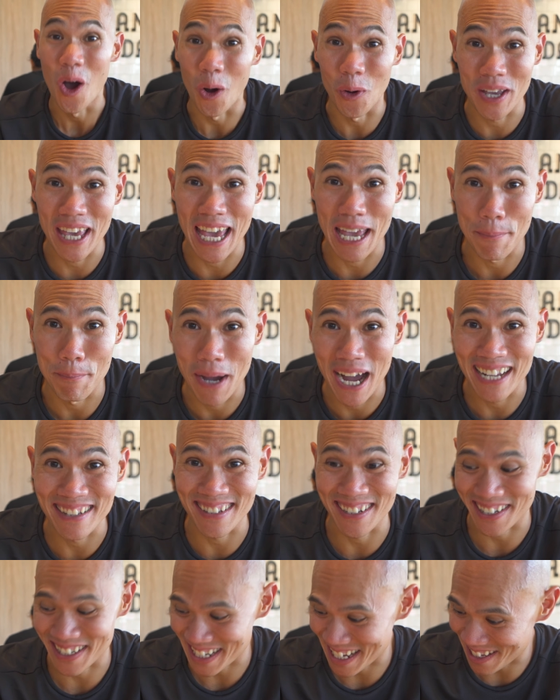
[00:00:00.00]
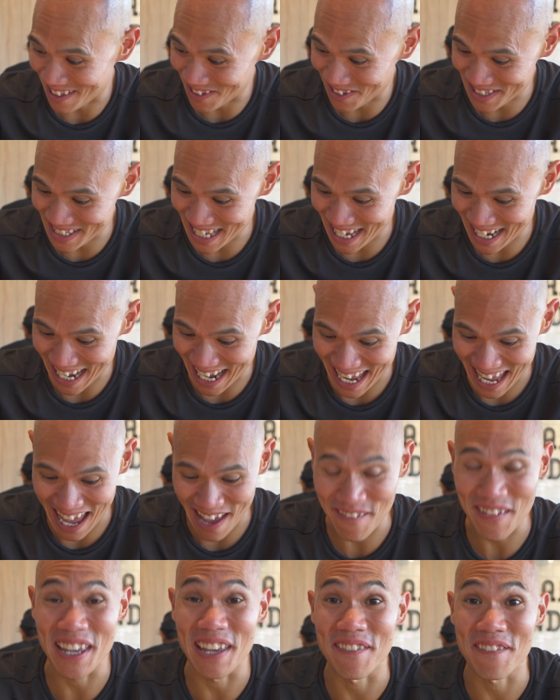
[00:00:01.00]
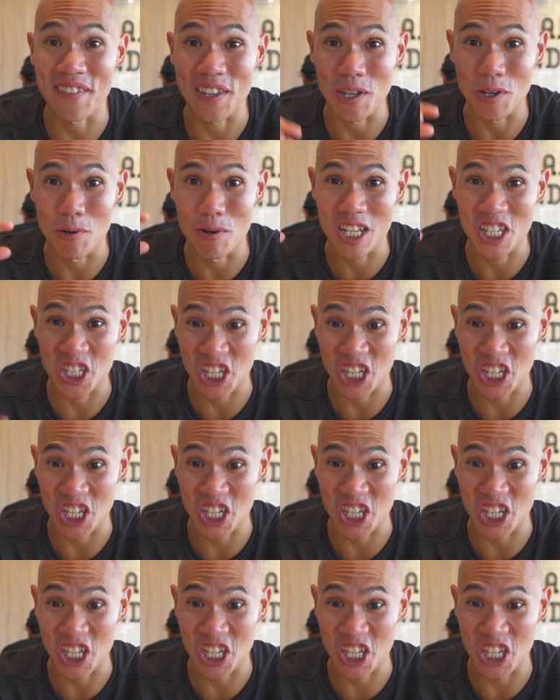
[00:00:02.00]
Okay, my turn. It looks like I have a few